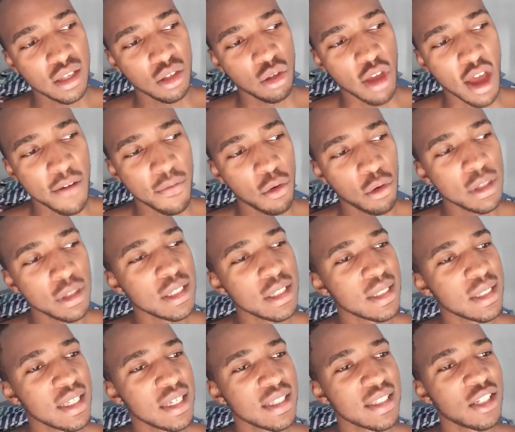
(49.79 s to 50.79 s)
you have all
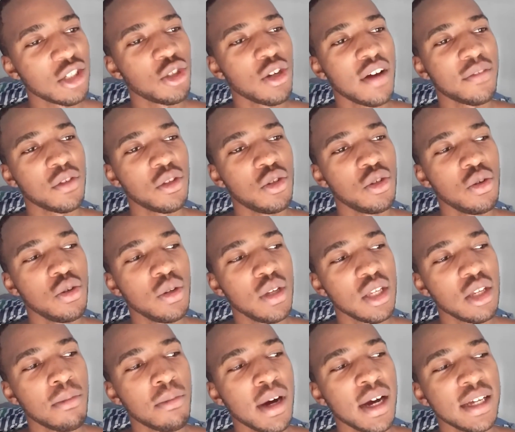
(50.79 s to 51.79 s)
these things that you have to do
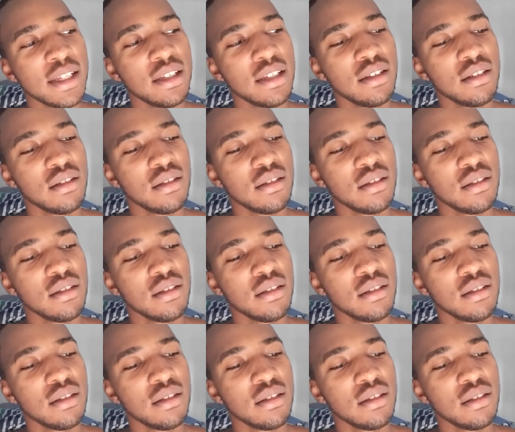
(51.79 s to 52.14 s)
in your mind,